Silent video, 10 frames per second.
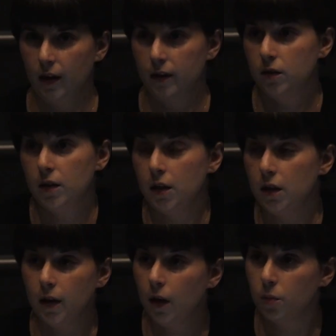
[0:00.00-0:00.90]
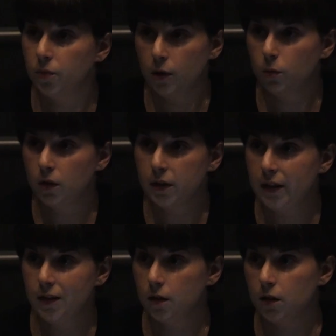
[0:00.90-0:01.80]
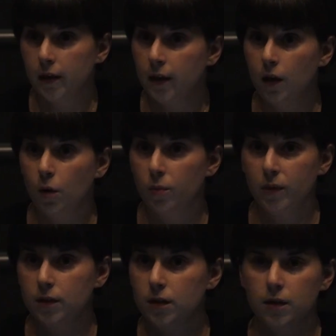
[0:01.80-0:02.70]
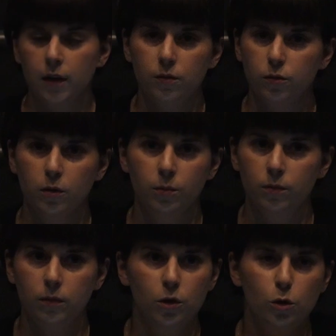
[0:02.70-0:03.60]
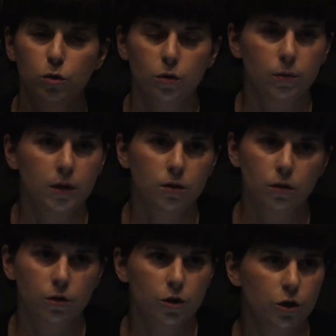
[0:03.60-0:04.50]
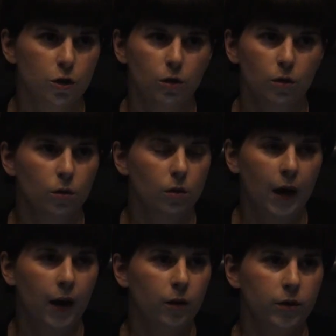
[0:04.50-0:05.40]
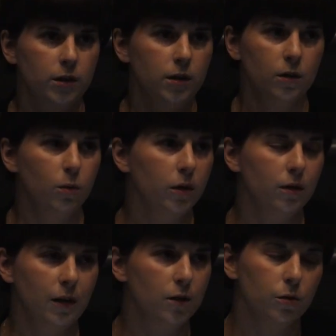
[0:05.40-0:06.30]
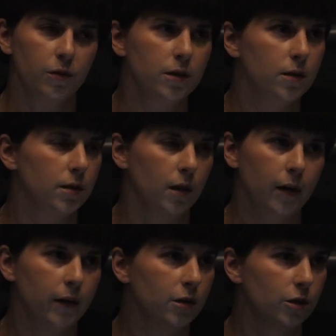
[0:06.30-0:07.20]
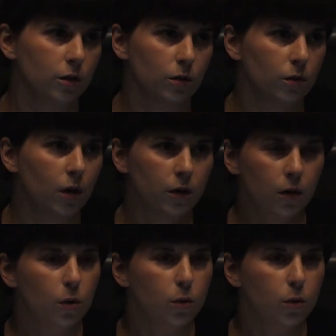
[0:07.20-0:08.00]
And they need help. They will need design help, and design from user research to how they deal with interface design to the